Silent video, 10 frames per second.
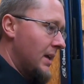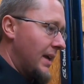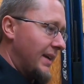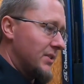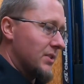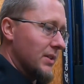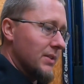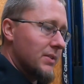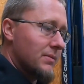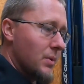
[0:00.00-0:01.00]
It's
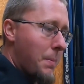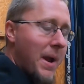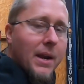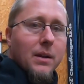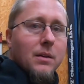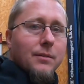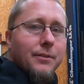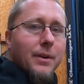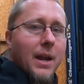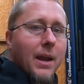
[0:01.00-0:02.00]
just
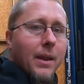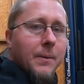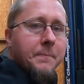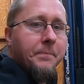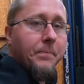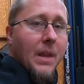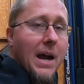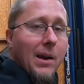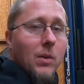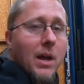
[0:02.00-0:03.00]
repetitive and
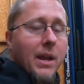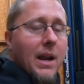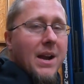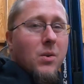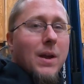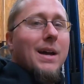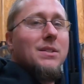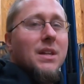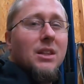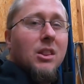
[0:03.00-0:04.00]
I don't like it. I know
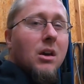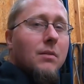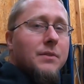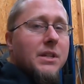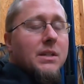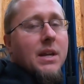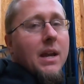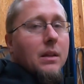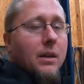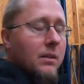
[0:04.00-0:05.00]
guys that love
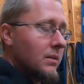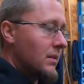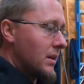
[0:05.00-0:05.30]
detailing.